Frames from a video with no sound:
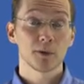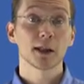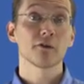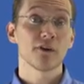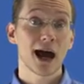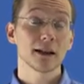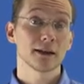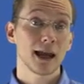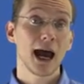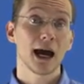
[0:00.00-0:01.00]
is a valid
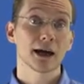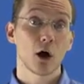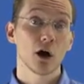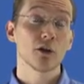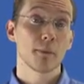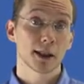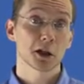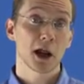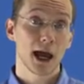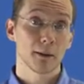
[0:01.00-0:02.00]
tag on the message
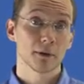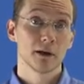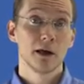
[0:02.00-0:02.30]
M.